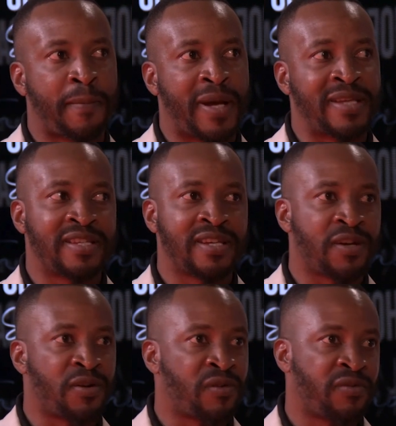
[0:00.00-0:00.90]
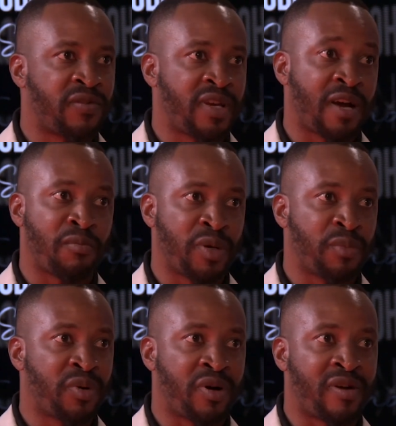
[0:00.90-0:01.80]
I see a lot of young
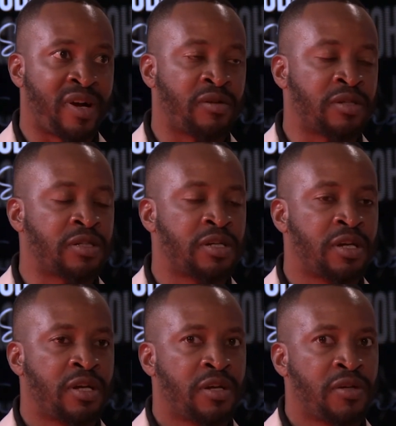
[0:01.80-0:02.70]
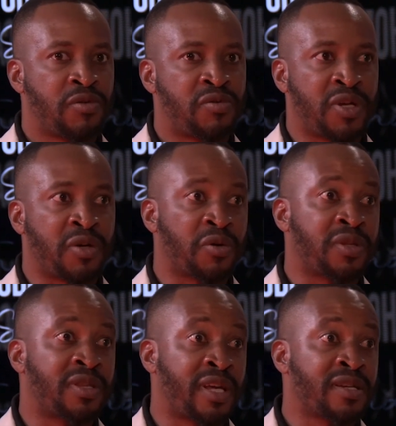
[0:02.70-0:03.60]
people around doing
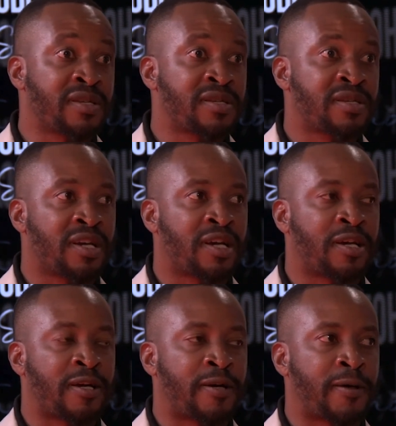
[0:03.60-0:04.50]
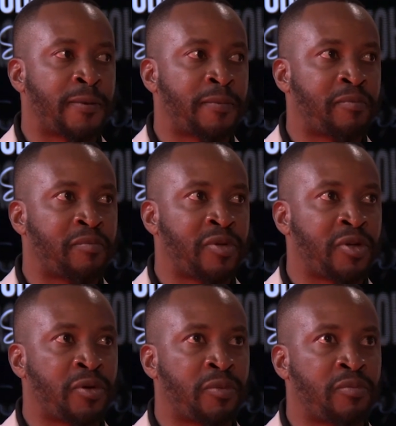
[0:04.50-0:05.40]
good things. You
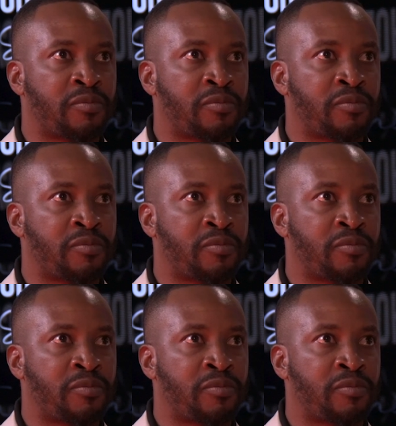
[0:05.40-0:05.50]
know,